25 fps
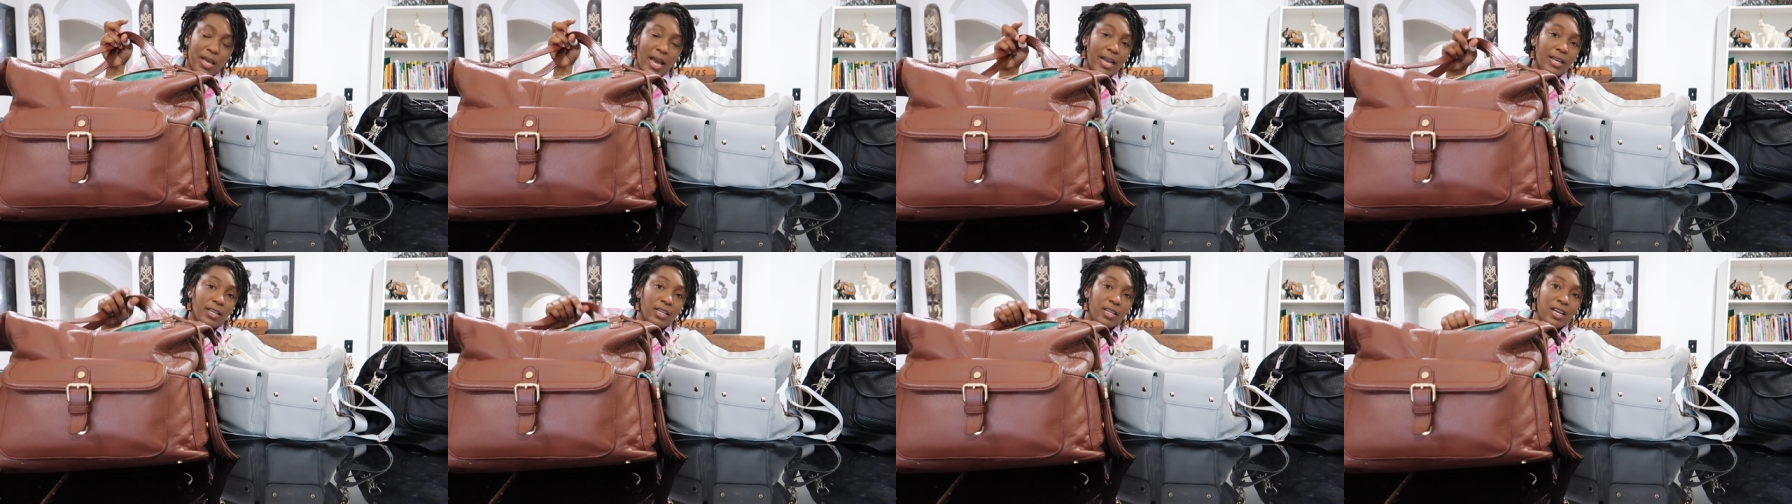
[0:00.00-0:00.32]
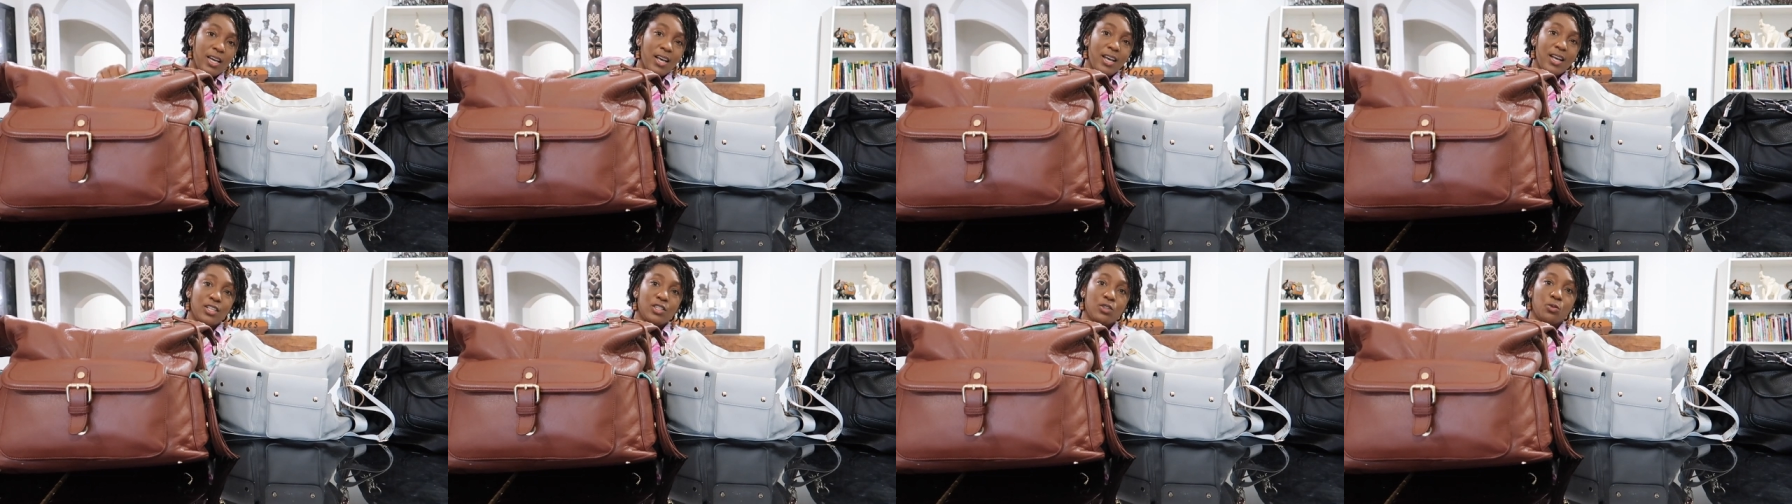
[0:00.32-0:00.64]
that
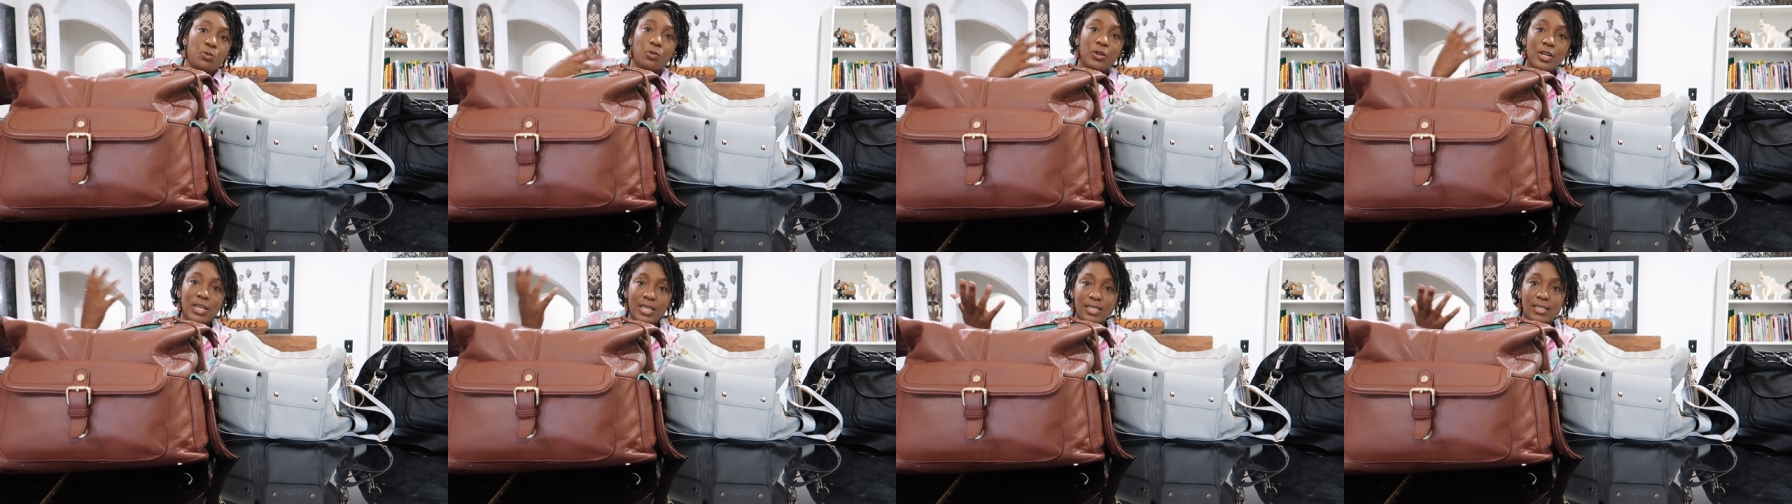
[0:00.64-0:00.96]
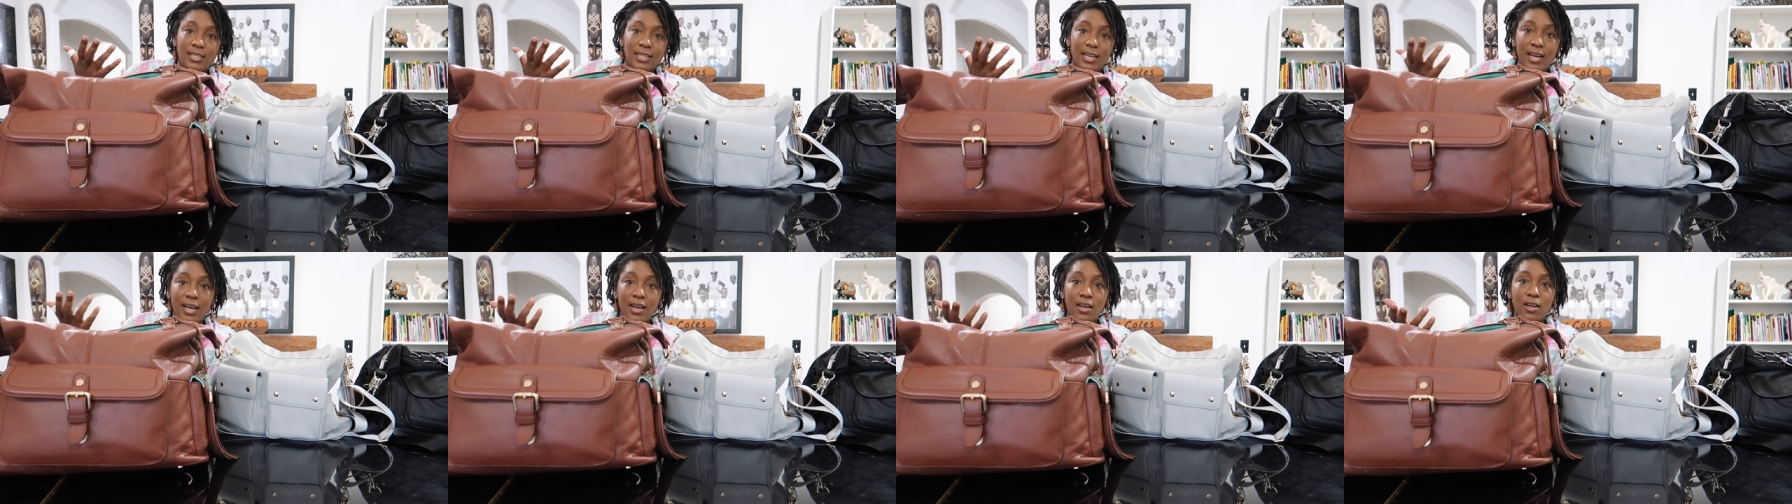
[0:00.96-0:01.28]
does
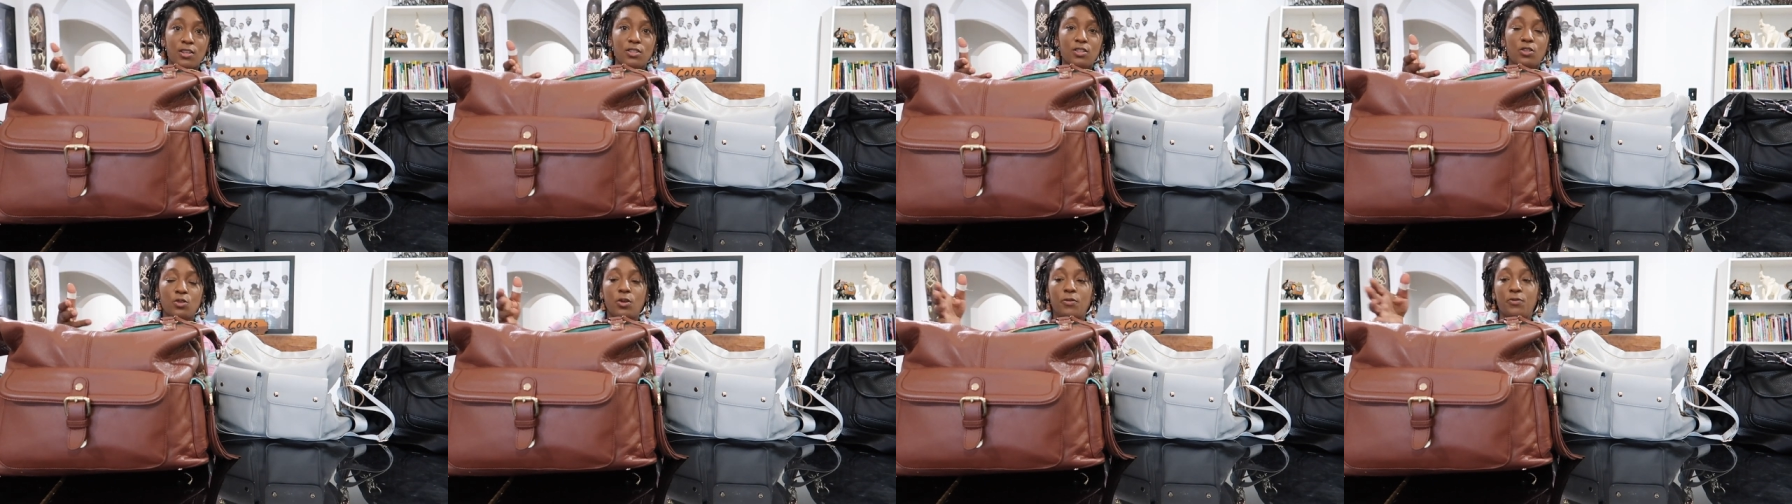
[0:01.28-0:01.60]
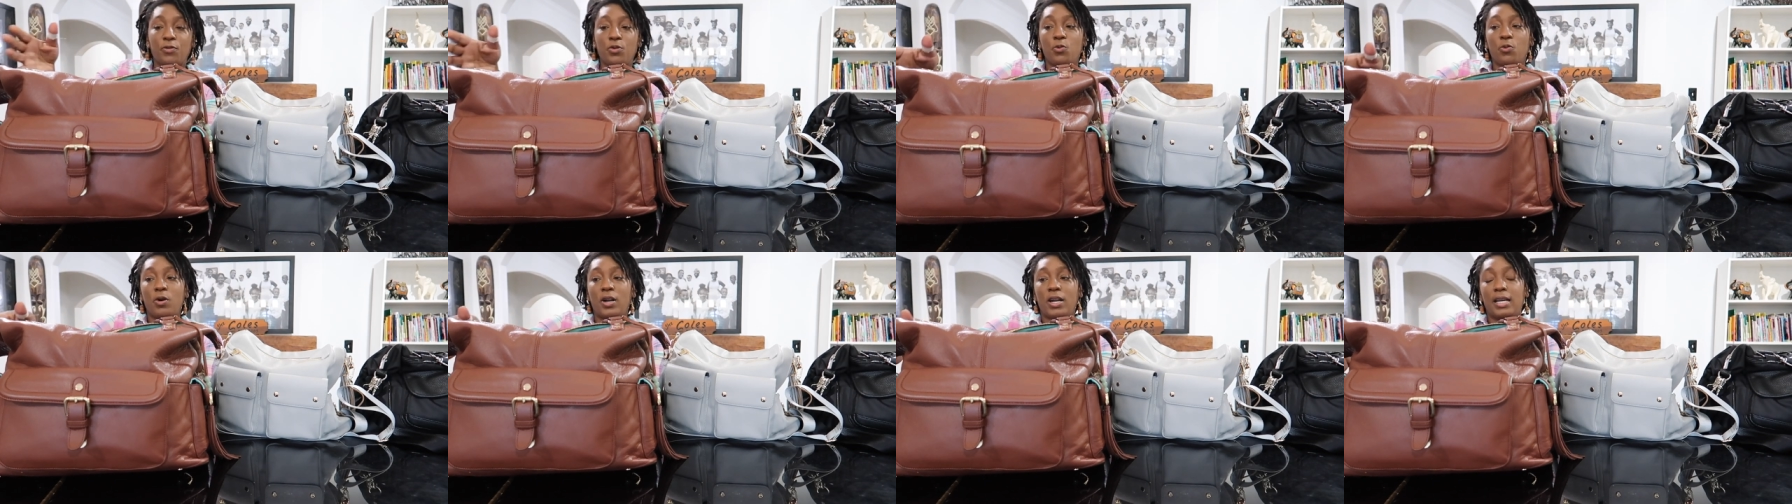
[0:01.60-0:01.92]
resale, so
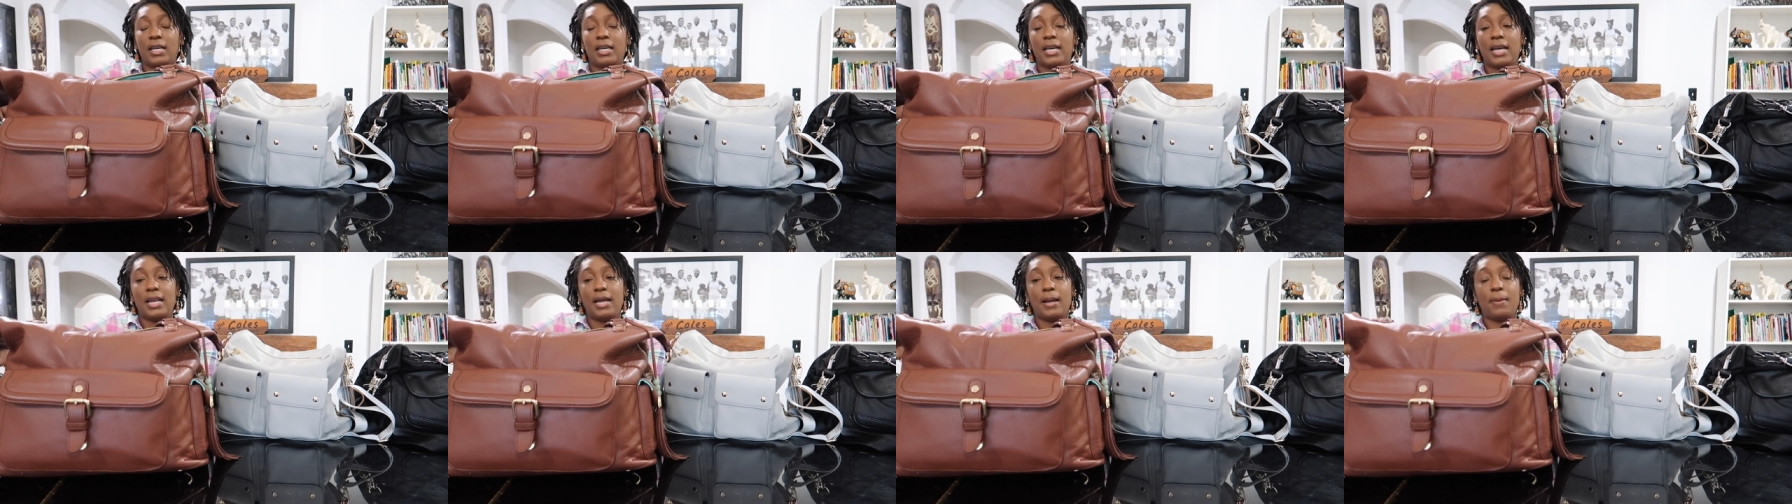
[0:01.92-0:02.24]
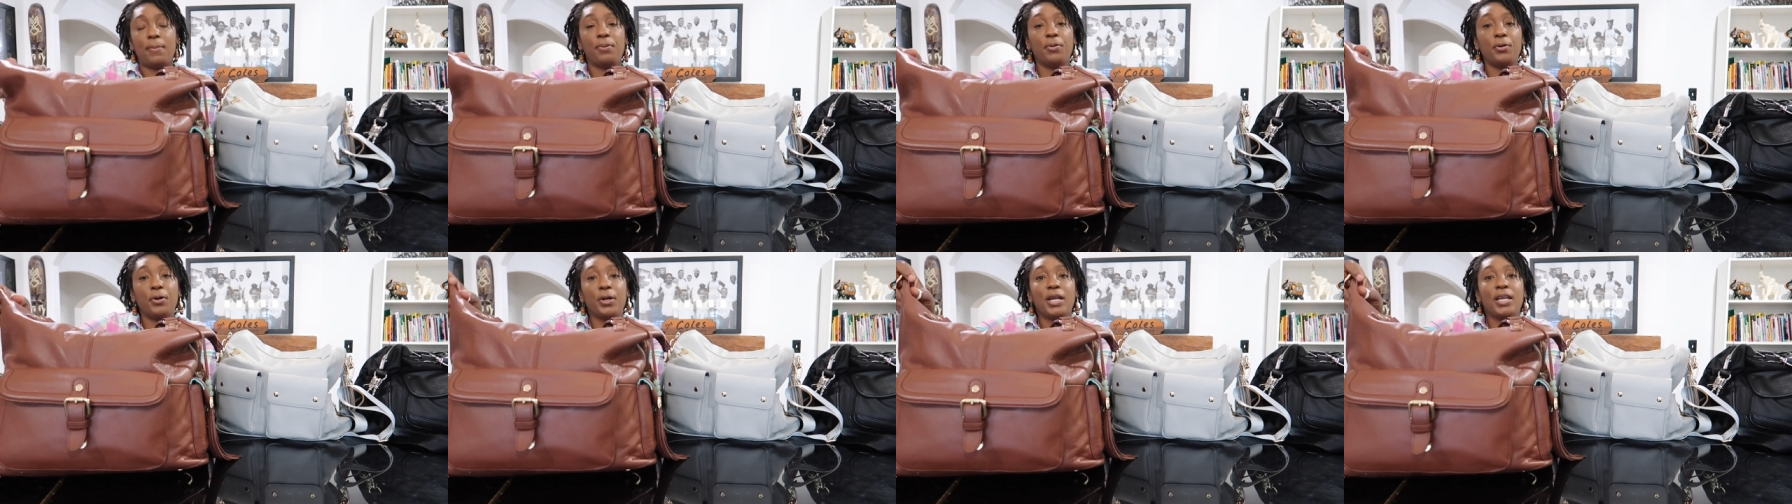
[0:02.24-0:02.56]
if you wanna get
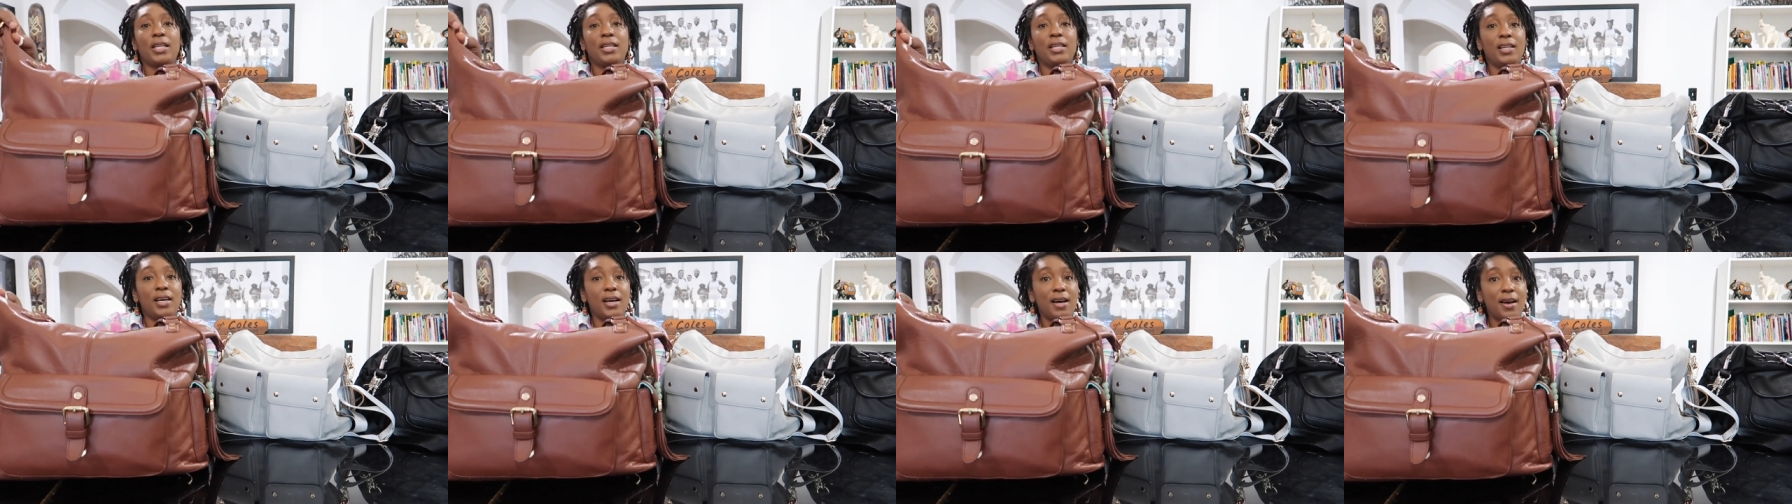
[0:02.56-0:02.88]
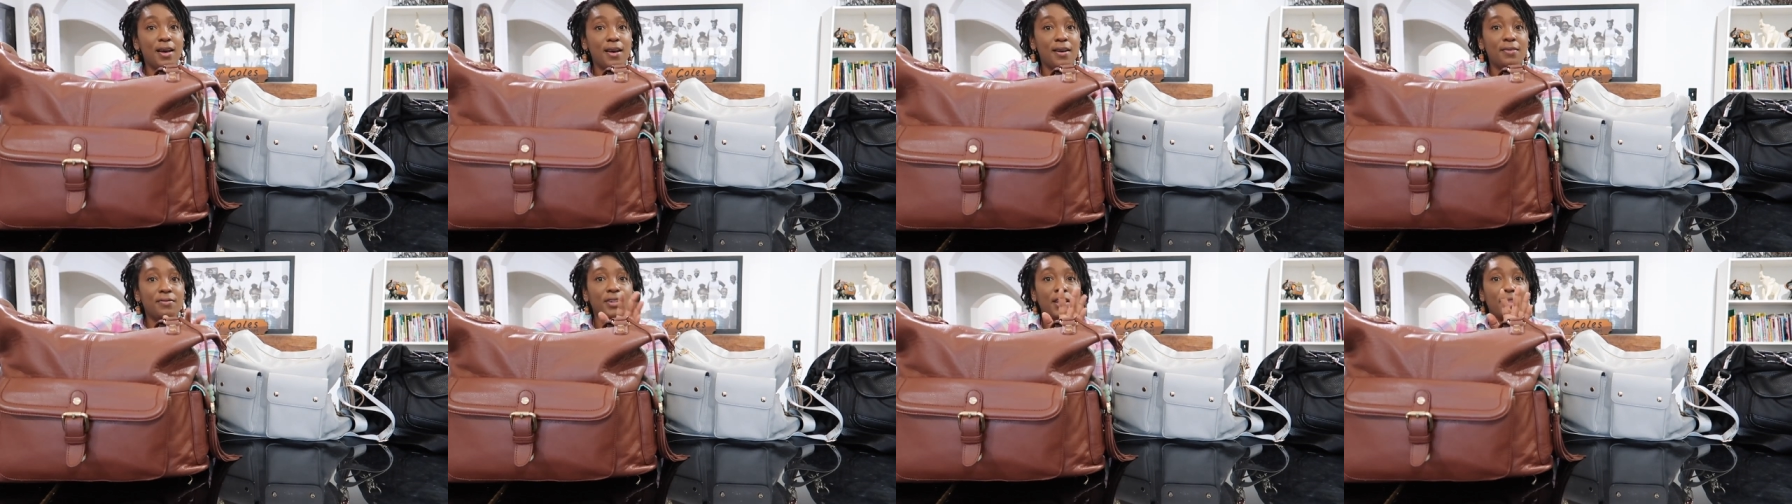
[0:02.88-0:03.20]
it
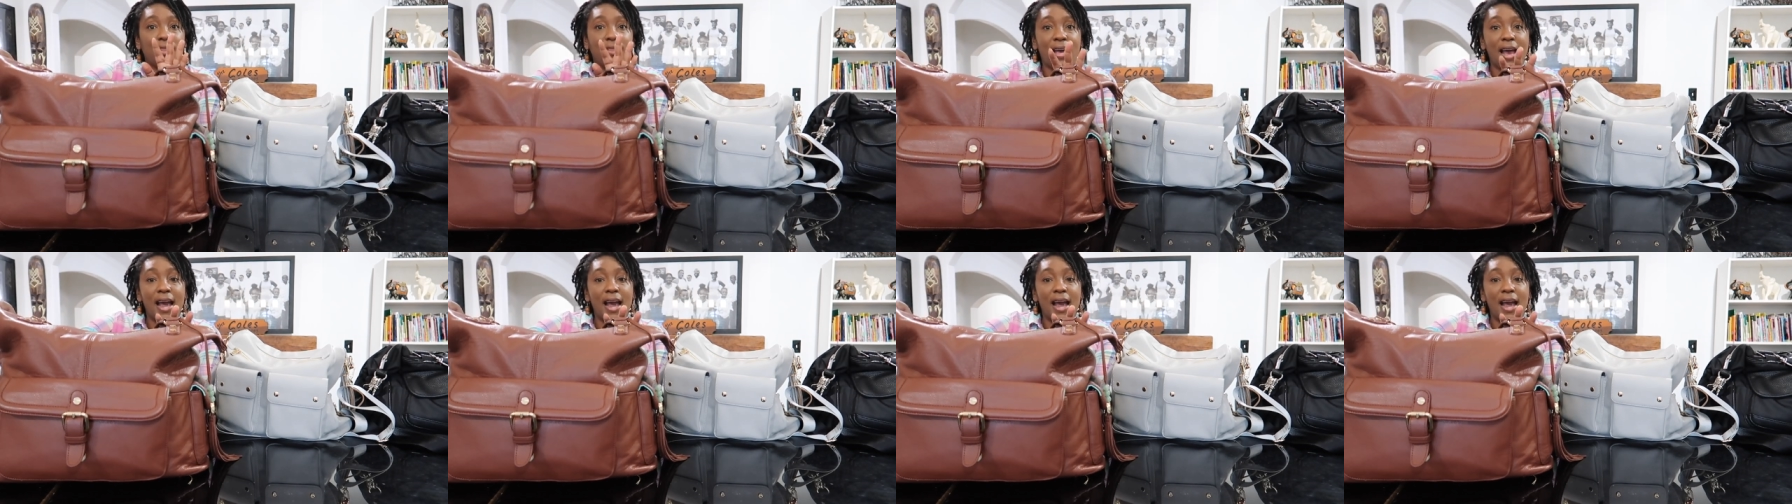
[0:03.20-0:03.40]
pre-loved,